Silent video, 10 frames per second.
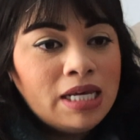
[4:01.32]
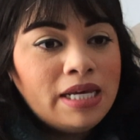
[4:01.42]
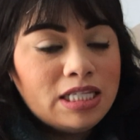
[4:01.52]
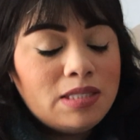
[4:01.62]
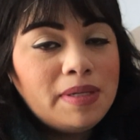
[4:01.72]

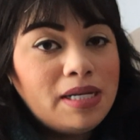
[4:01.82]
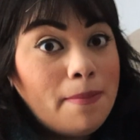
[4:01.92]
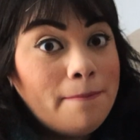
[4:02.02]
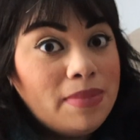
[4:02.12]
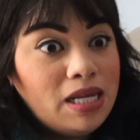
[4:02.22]
it's
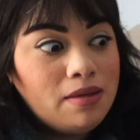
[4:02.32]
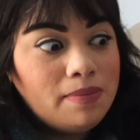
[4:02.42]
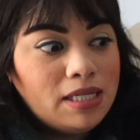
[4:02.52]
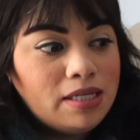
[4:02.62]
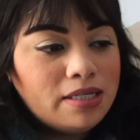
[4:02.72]
been many,
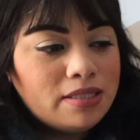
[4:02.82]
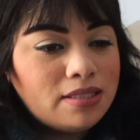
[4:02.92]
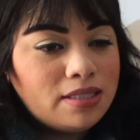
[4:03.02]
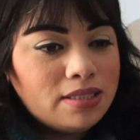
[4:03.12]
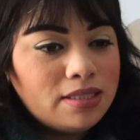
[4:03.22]
many years
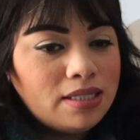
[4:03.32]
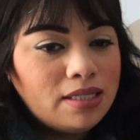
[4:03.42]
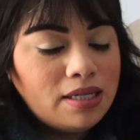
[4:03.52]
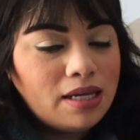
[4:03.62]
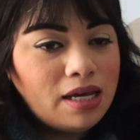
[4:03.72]
since
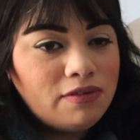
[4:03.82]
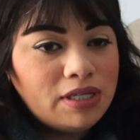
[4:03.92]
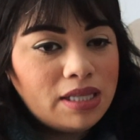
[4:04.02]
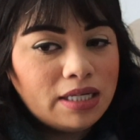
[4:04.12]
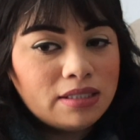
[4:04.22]
I've
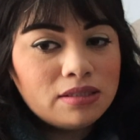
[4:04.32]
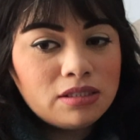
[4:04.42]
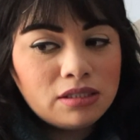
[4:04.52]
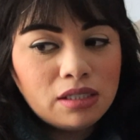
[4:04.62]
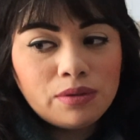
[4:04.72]
done that.
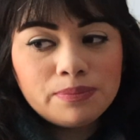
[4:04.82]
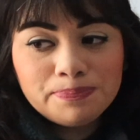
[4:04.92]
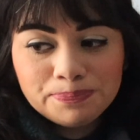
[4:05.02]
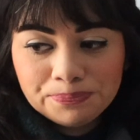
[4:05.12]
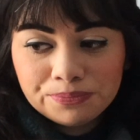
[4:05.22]
So
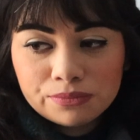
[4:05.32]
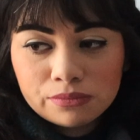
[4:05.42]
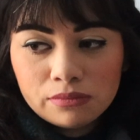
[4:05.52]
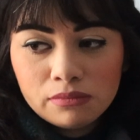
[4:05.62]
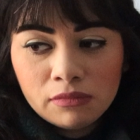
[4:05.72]

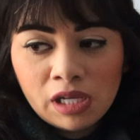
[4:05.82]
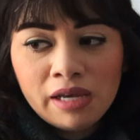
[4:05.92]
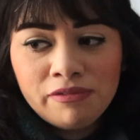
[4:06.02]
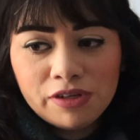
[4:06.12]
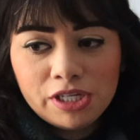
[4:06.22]

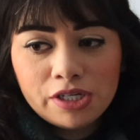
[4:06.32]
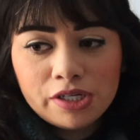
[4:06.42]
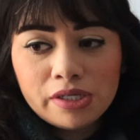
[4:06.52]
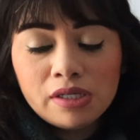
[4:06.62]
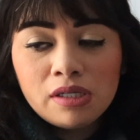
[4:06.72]
I
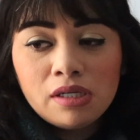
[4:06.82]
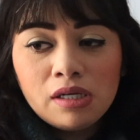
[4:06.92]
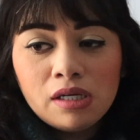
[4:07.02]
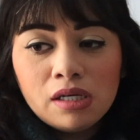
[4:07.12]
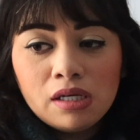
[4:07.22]
figured
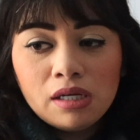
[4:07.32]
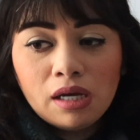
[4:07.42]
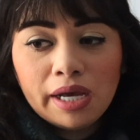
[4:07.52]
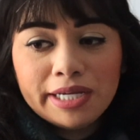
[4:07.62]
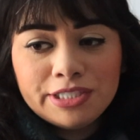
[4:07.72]

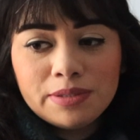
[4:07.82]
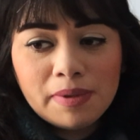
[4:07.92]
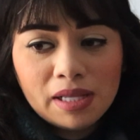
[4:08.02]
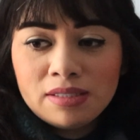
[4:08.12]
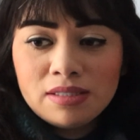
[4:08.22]
I should
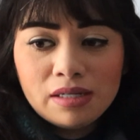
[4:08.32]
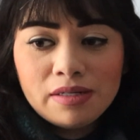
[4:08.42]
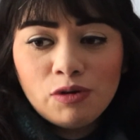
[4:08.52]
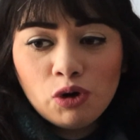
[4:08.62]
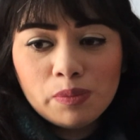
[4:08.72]
probably start
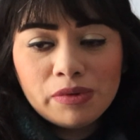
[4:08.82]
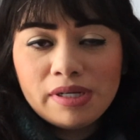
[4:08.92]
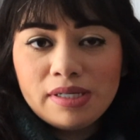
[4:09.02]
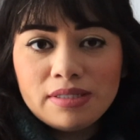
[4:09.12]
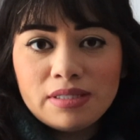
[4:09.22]

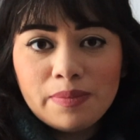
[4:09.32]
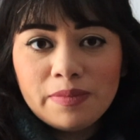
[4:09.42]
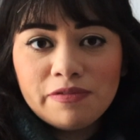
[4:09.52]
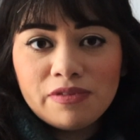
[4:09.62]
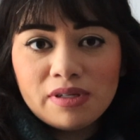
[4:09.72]
incorporating some
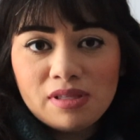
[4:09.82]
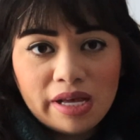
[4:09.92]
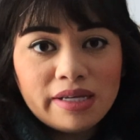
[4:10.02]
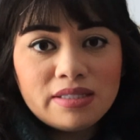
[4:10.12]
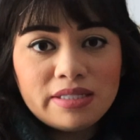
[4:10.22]
of the
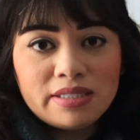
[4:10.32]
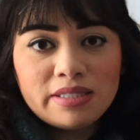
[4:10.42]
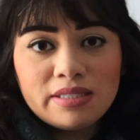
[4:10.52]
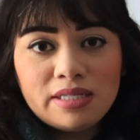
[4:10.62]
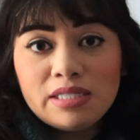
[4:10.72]

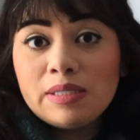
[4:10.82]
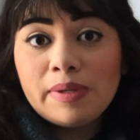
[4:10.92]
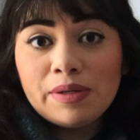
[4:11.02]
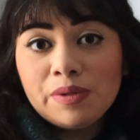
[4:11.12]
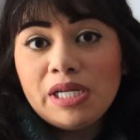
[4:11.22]
classics into
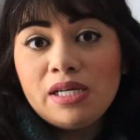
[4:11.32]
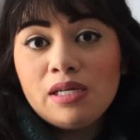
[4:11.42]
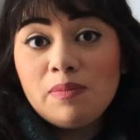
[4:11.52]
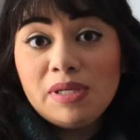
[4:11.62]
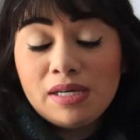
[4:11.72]
my
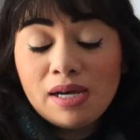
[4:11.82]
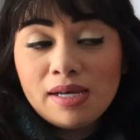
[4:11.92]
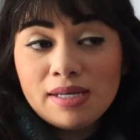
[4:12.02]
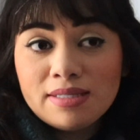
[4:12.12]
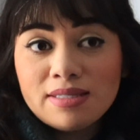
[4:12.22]
reading,
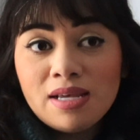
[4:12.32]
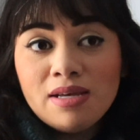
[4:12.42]
because